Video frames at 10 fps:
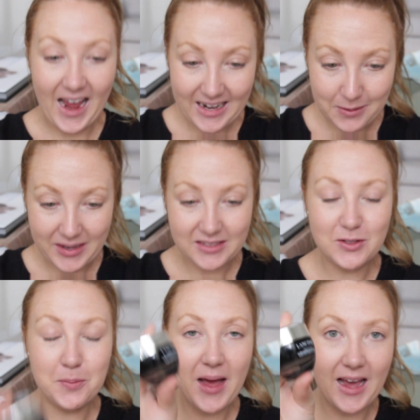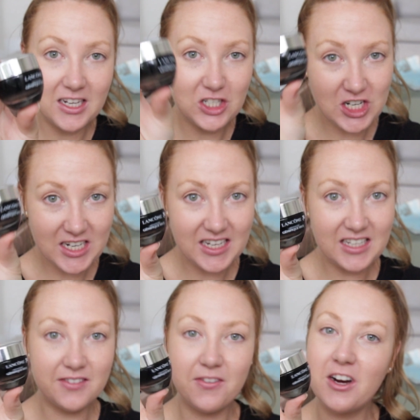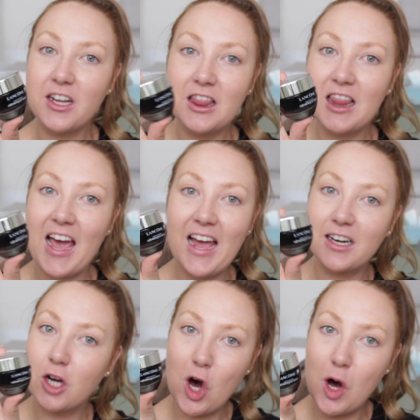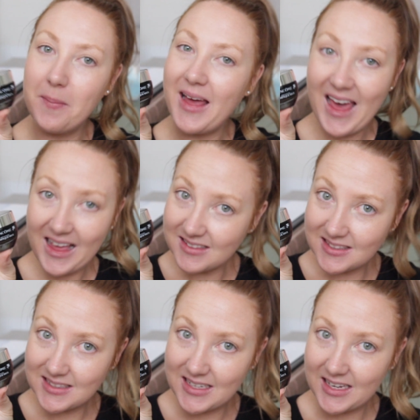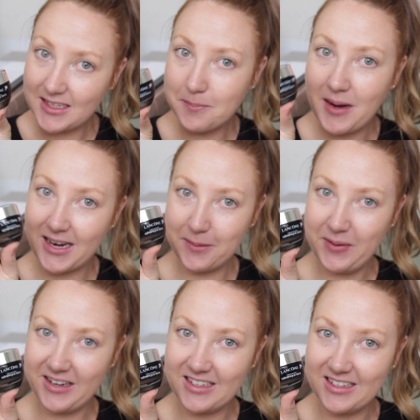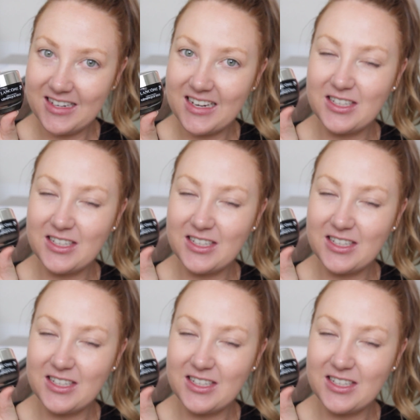Anyway, so packaging is very Lancome-esque in my opinion.